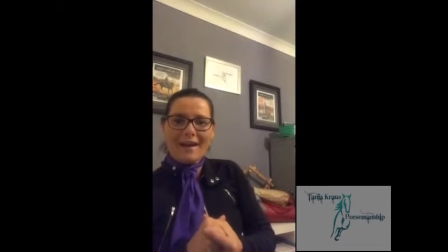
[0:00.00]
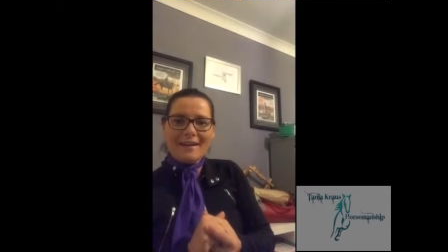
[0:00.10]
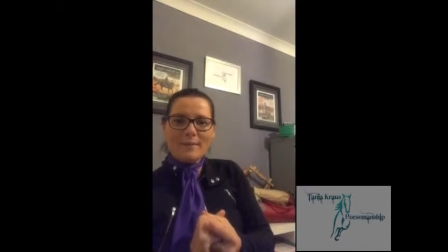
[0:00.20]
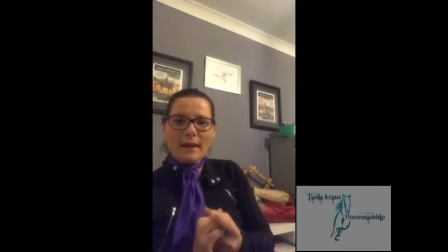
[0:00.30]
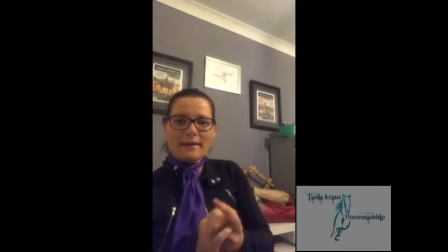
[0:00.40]

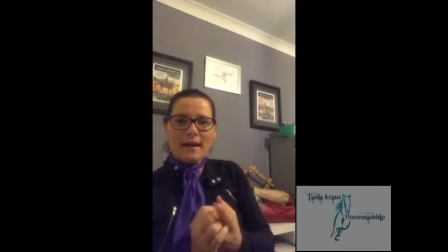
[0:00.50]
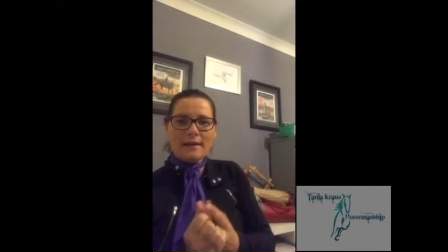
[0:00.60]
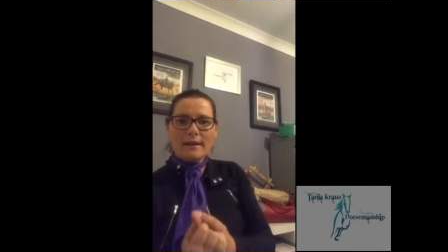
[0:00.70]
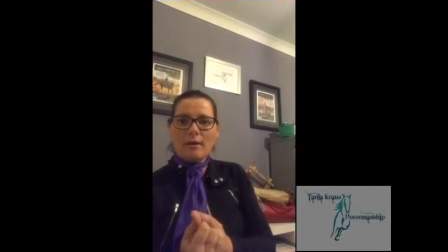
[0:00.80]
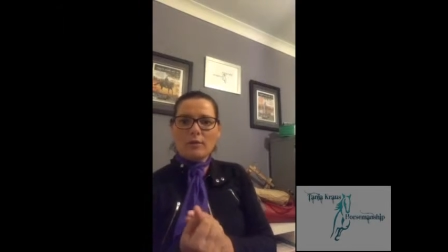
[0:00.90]
Hey,
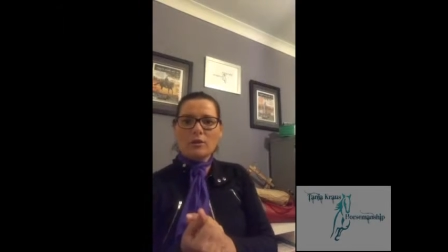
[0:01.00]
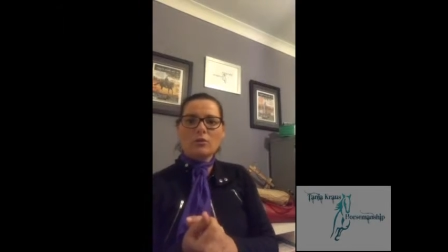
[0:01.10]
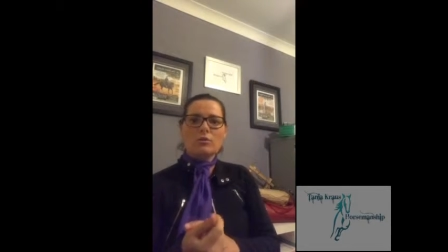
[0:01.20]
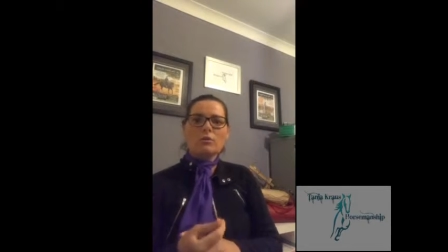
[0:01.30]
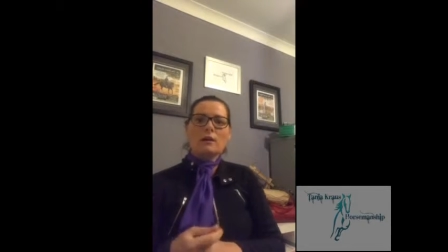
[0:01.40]
MacNut, how are
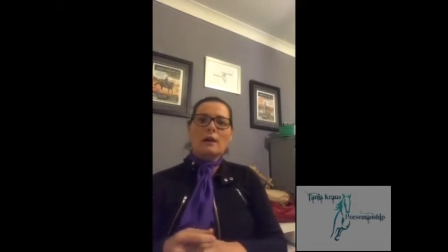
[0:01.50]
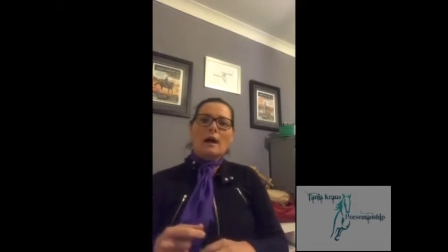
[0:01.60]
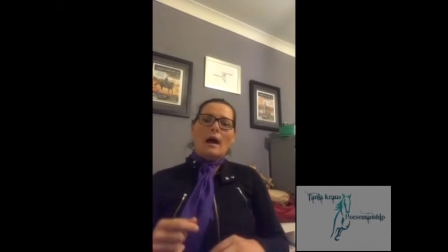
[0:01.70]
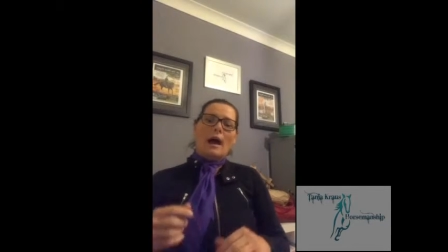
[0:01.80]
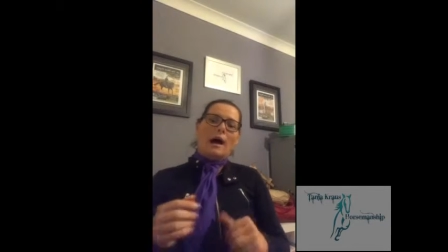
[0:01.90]

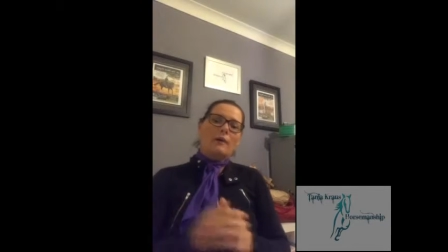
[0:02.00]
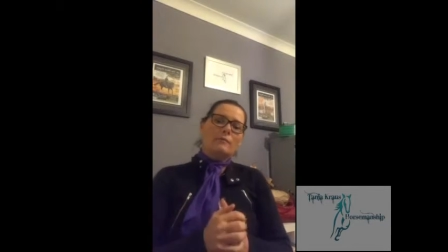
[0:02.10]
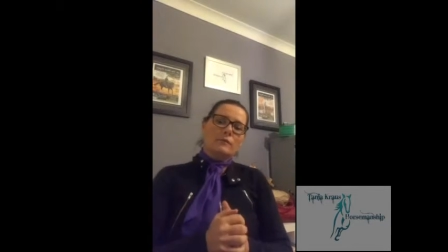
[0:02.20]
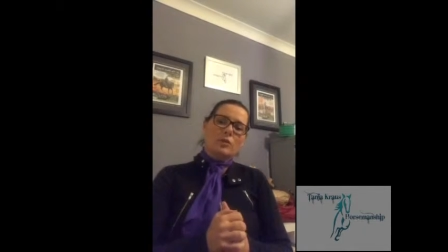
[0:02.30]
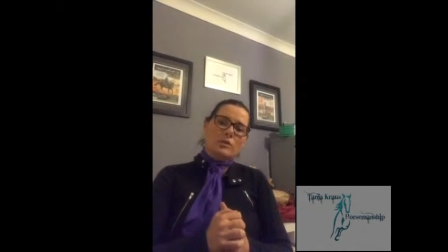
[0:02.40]

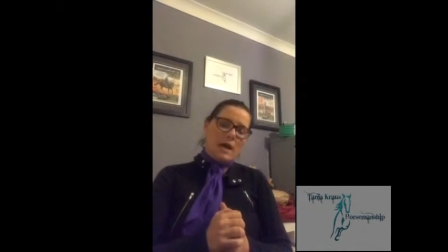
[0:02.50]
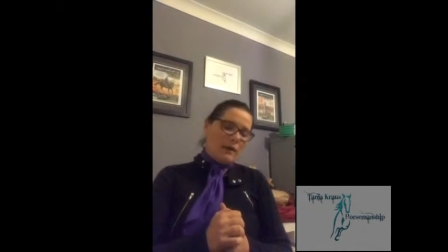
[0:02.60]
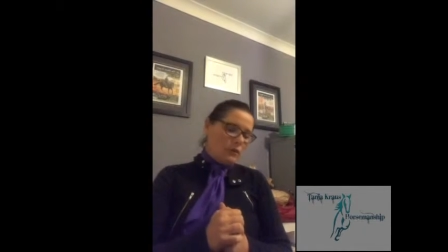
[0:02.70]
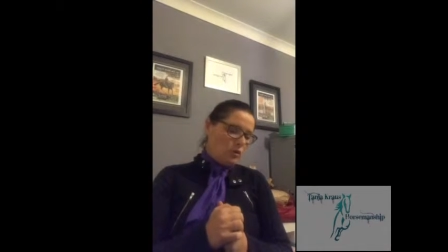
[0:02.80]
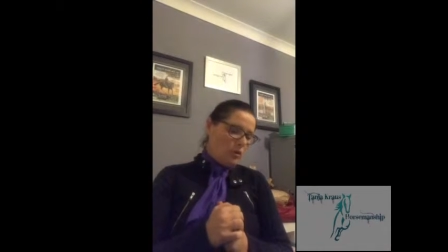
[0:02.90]
you? Good to
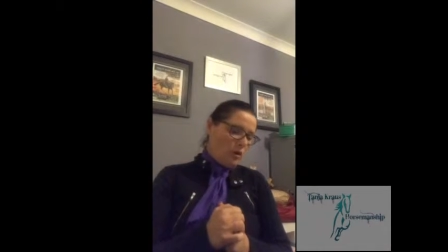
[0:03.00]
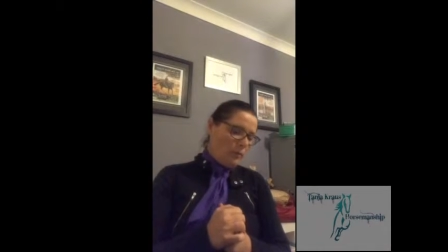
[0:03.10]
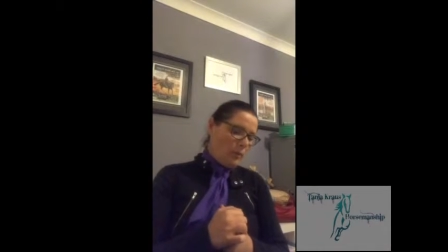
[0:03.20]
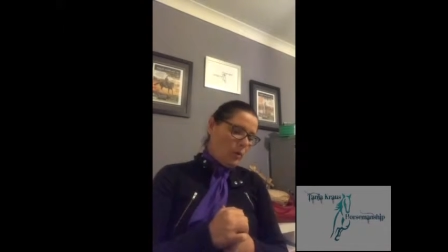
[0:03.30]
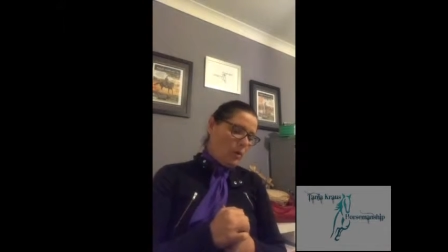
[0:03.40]
have you
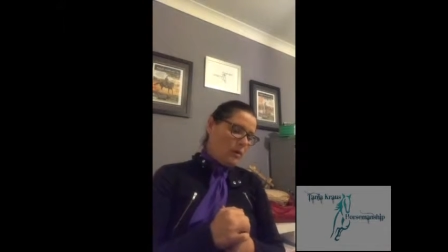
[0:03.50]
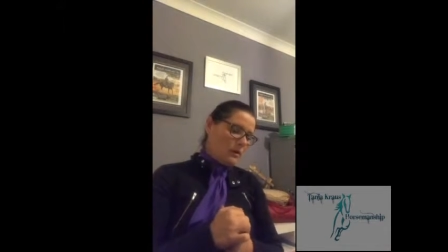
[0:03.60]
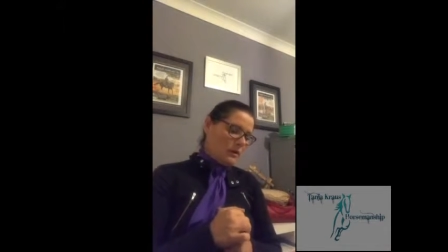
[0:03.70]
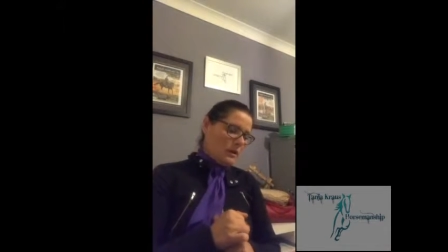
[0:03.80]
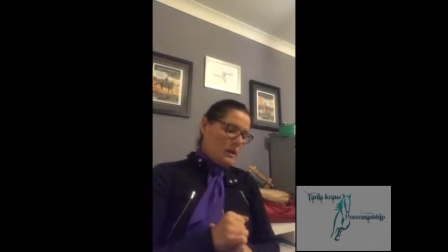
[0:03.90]
on
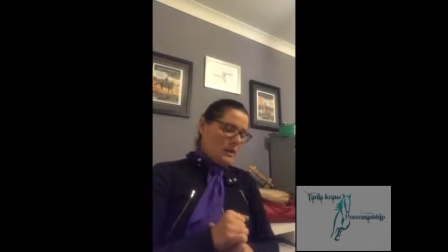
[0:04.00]
board.